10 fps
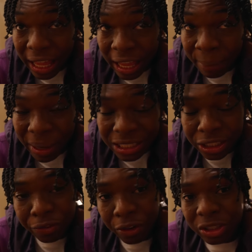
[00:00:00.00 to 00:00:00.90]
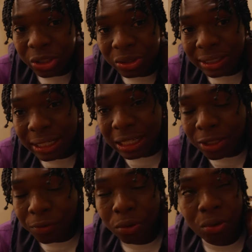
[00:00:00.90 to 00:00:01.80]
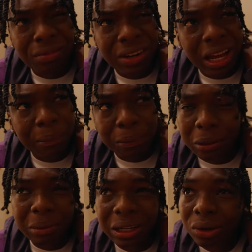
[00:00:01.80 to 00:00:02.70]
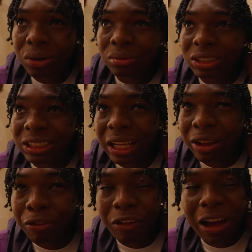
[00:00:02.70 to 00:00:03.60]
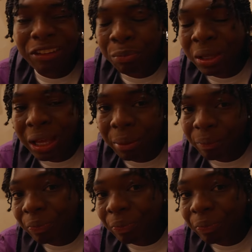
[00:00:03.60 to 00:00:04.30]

imagine if I was using it, this phone would have died probably around say 5 p.m.